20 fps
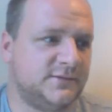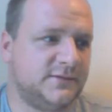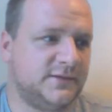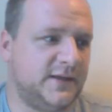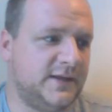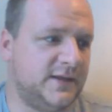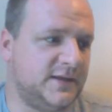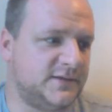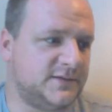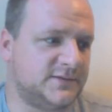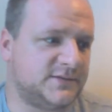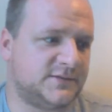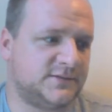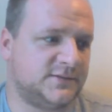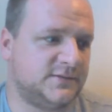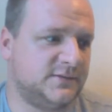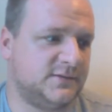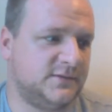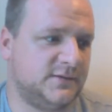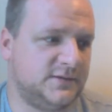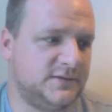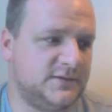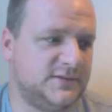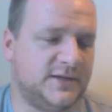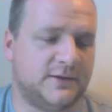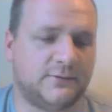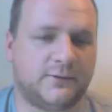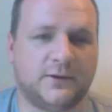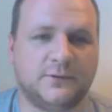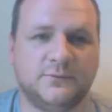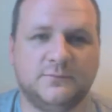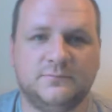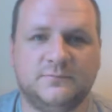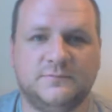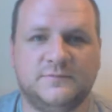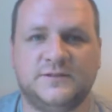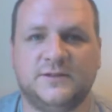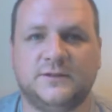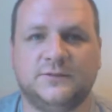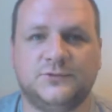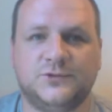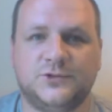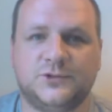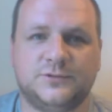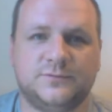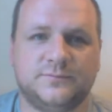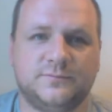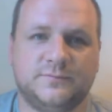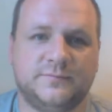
is zero, zilch.